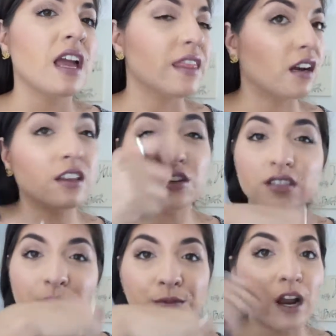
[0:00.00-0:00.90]
and then I'll
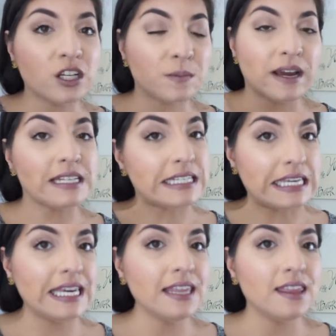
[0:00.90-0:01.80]
usually brush my
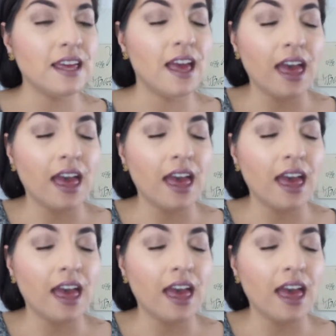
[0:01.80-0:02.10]
teeth